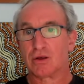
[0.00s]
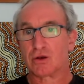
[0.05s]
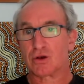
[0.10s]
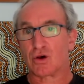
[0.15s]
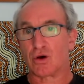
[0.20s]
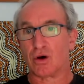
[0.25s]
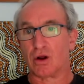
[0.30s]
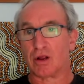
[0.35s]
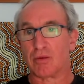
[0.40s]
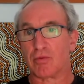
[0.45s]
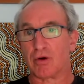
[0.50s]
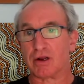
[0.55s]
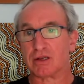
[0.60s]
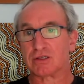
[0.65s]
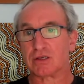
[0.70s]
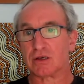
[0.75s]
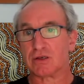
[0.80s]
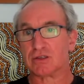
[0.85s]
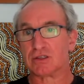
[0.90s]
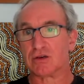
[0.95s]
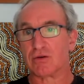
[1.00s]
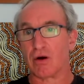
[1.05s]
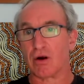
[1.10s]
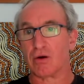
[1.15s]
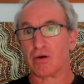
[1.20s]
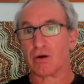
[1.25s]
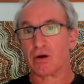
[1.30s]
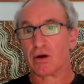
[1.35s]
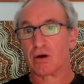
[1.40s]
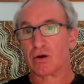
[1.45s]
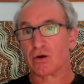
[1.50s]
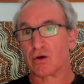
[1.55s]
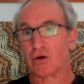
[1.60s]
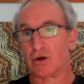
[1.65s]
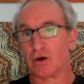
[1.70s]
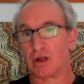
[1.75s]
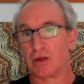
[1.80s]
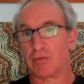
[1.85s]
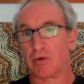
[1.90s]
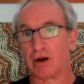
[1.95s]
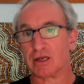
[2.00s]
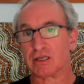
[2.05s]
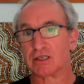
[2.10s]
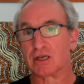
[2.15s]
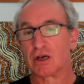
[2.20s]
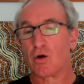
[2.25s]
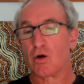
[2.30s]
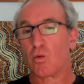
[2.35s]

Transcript: curly brace, 0, curly brace,